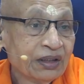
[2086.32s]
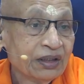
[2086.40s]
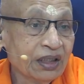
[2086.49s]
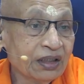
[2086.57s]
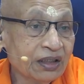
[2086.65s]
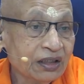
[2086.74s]

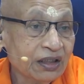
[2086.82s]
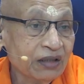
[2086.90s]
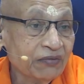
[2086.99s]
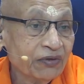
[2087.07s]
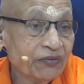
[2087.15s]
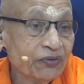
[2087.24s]
There is
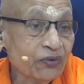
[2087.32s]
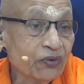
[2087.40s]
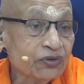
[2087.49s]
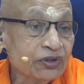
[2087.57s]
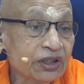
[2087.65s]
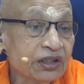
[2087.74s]
attainment of
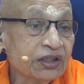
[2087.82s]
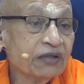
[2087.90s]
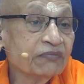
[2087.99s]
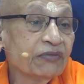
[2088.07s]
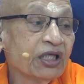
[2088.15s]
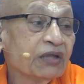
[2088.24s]
those things
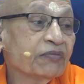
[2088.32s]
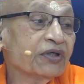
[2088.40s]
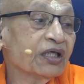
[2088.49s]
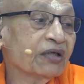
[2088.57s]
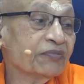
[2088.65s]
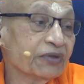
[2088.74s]
that make me
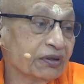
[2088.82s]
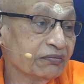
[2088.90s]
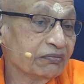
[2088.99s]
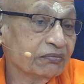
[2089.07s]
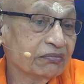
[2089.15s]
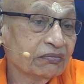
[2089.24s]
happy,
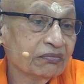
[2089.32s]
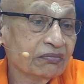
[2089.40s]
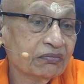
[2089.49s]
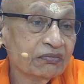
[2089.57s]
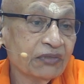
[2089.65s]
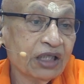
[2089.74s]

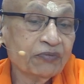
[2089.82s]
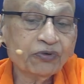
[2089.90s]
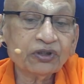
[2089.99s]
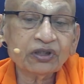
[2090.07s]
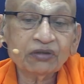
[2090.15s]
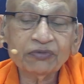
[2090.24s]
like
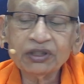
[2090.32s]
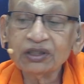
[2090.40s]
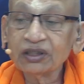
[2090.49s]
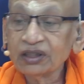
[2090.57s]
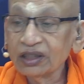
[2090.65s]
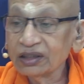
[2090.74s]
putra, mitra,
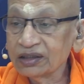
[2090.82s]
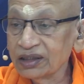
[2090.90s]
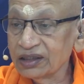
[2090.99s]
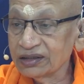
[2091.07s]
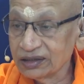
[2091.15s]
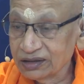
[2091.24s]
kalatra,
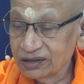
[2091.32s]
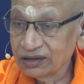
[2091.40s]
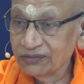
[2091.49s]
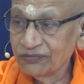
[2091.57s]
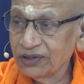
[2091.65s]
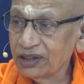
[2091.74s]
etc.,
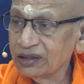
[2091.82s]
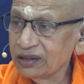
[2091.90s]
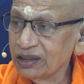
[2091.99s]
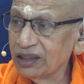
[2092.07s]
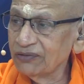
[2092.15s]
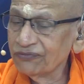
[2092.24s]
wealth,
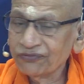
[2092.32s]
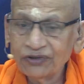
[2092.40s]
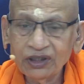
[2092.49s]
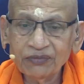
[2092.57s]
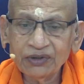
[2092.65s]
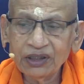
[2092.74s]
name,
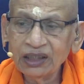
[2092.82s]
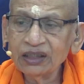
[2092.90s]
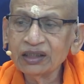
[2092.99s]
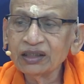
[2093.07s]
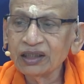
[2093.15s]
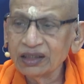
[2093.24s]
fame, and
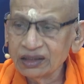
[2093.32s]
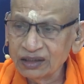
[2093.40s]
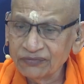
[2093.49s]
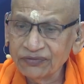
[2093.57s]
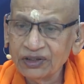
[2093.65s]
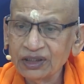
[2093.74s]
anything else
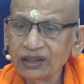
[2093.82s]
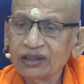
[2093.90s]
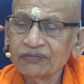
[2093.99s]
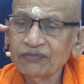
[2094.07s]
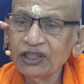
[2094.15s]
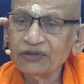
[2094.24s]
that we
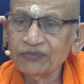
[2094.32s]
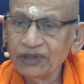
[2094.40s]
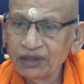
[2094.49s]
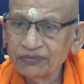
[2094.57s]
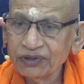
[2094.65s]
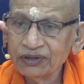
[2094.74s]
think makes me
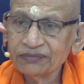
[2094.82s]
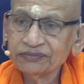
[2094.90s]
happy.